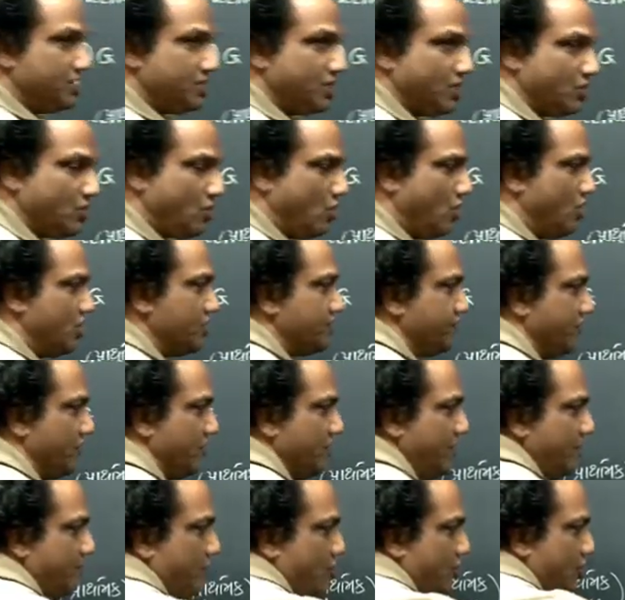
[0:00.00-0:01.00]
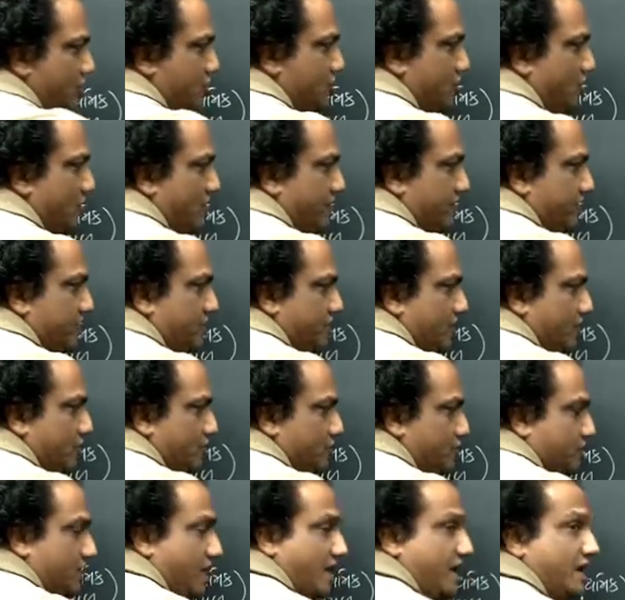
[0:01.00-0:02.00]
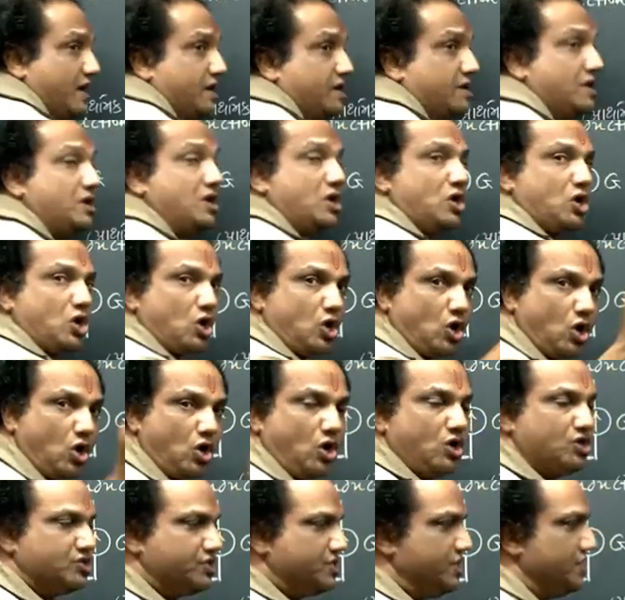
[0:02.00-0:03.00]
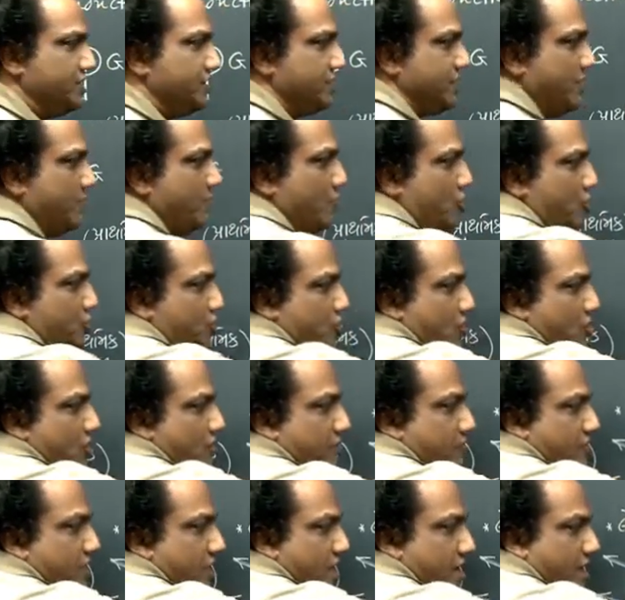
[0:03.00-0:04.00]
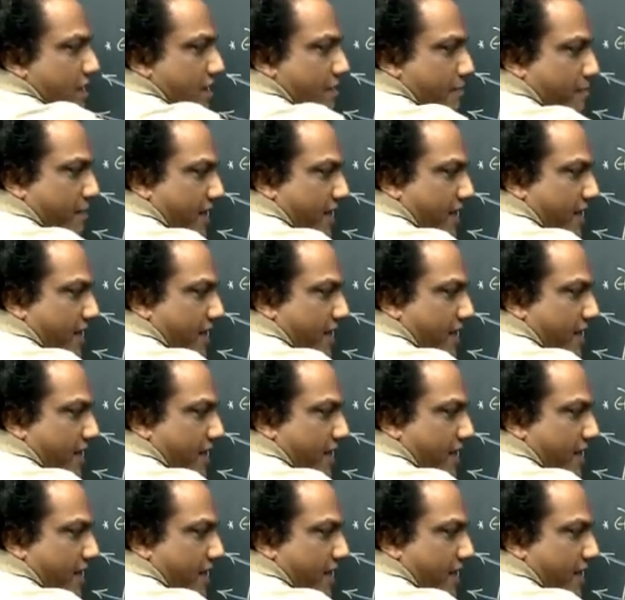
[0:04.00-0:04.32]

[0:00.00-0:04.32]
is the cause for the production of this induced current? Cause is the motion of the